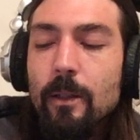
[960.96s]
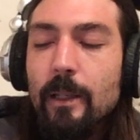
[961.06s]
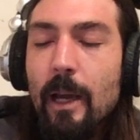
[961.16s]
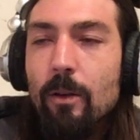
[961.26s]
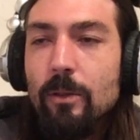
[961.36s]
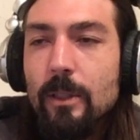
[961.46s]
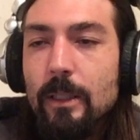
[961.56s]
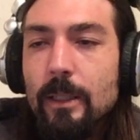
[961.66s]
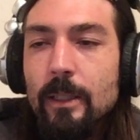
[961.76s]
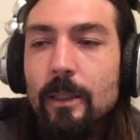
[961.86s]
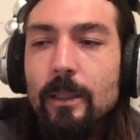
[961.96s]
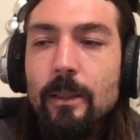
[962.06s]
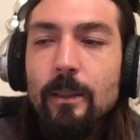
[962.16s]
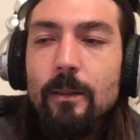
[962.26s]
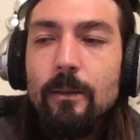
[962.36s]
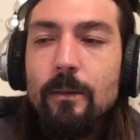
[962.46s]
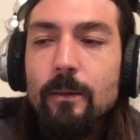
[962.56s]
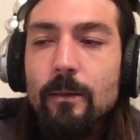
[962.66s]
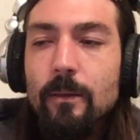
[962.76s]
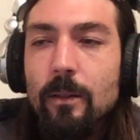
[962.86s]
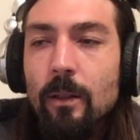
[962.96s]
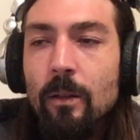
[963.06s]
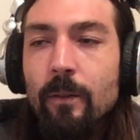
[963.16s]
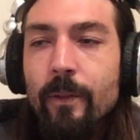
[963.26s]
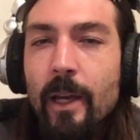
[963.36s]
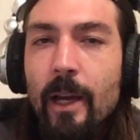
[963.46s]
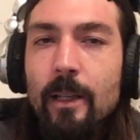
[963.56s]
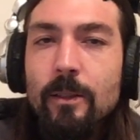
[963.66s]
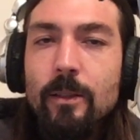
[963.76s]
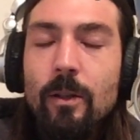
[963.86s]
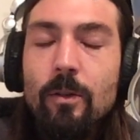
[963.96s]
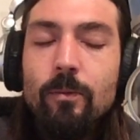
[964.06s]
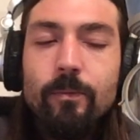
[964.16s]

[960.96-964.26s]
counseling and all of that. So